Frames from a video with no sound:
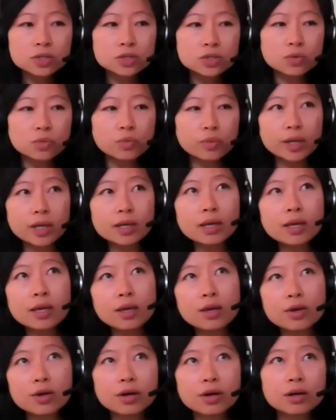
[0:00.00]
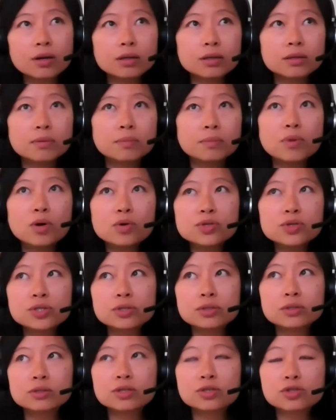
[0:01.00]
we hear the
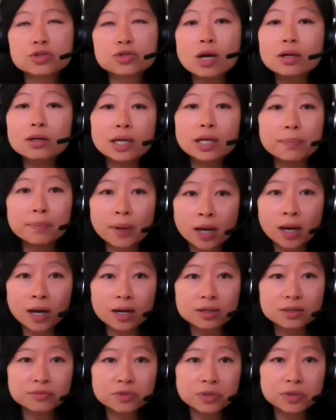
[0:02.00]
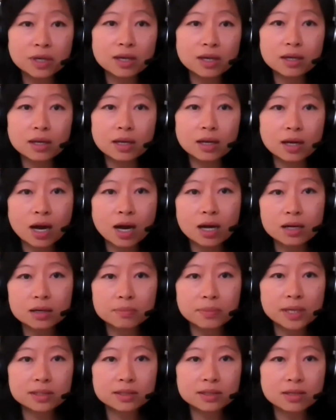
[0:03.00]
most struggling part of the
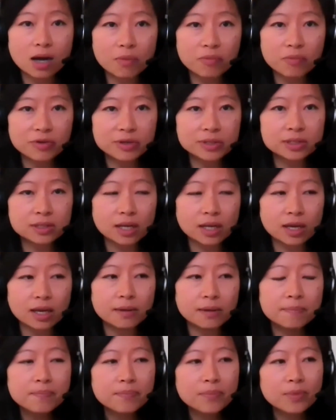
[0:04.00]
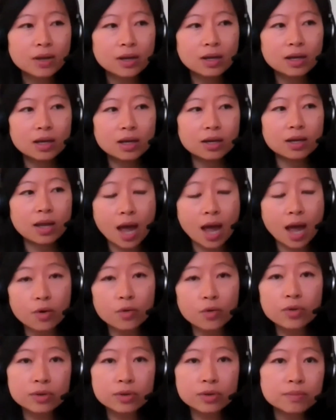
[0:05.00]
economy is obviously
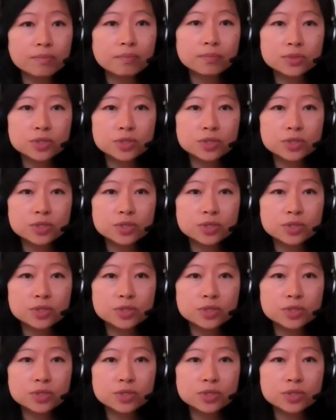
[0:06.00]
health.